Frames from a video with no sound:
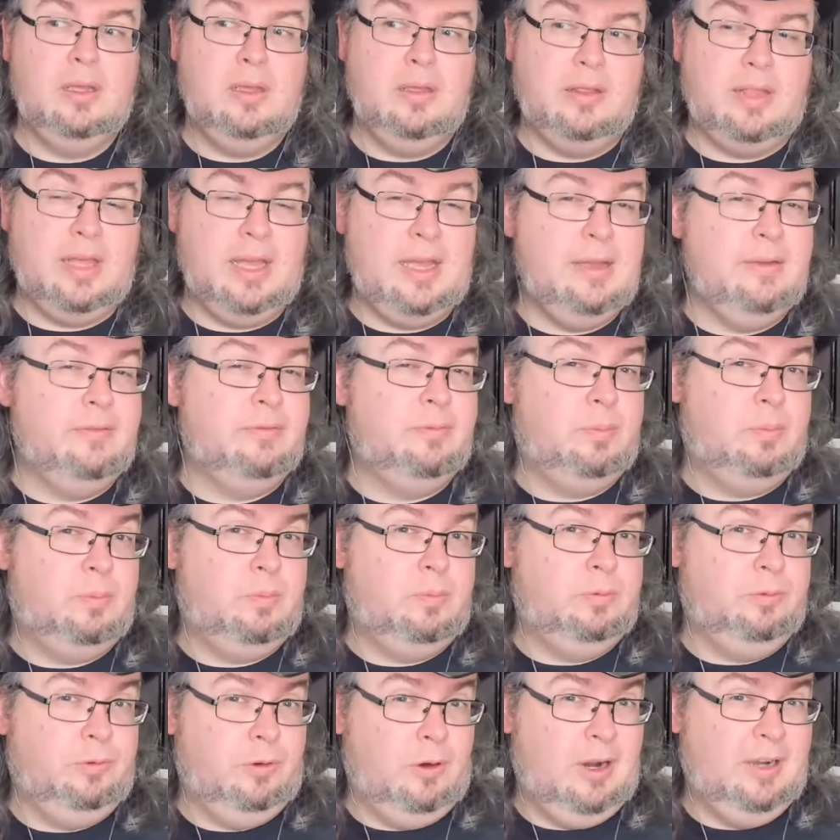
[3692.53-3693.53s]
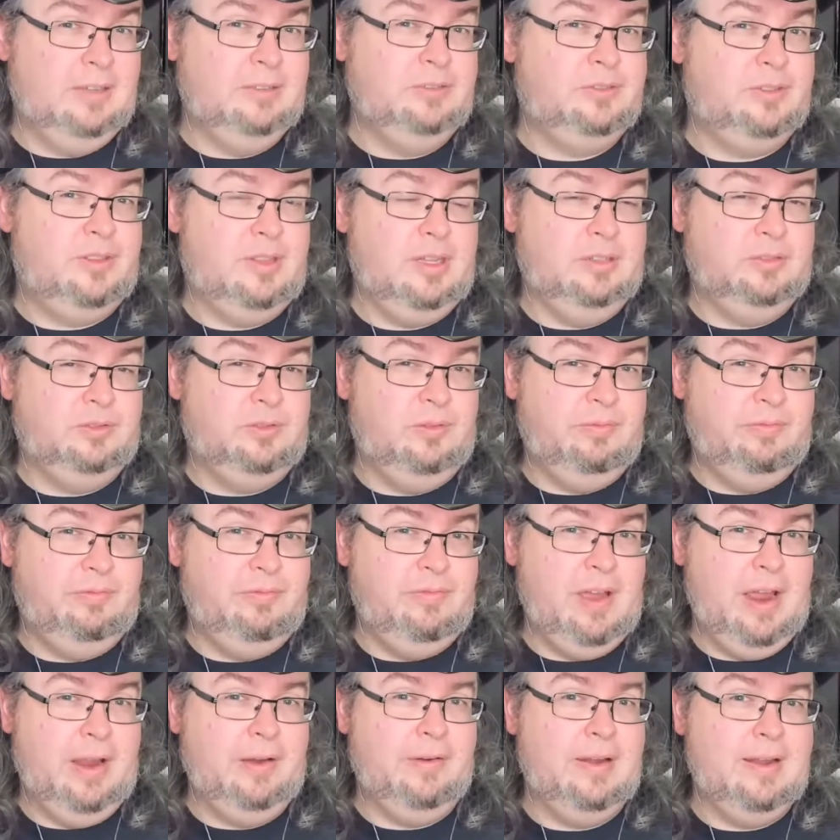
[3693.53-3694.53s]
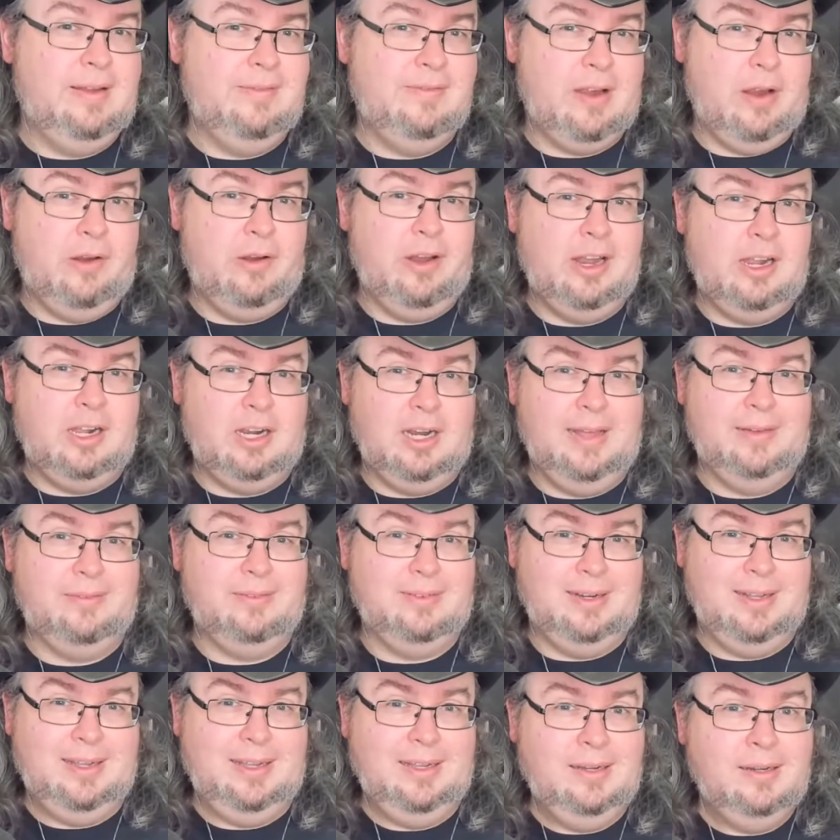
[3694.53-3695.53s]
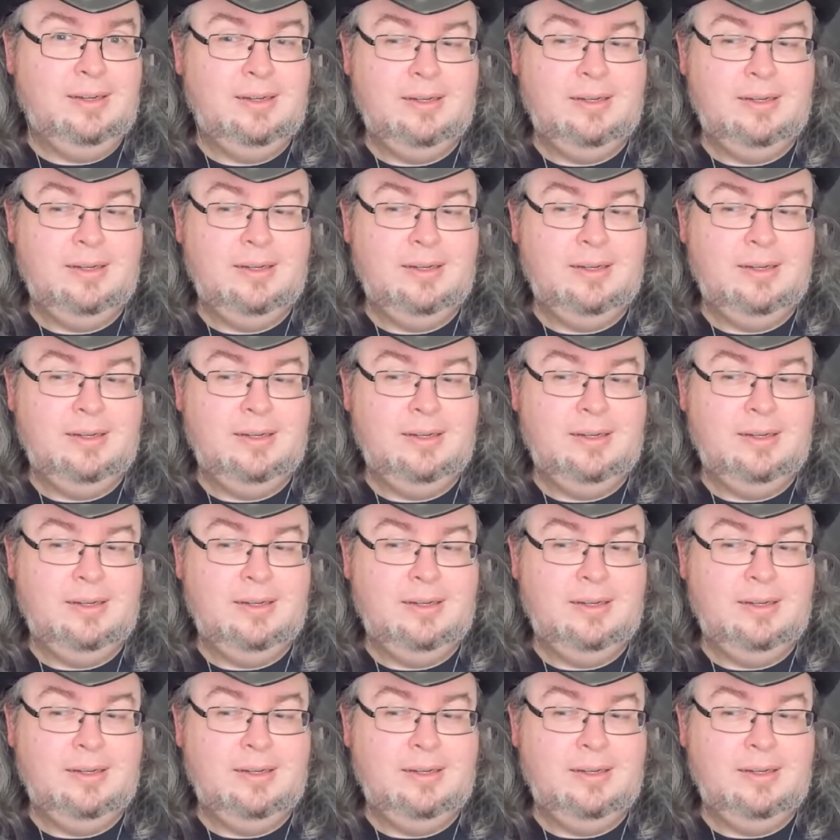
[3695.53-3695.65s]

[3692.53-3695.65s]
they've priced this very, very cleverly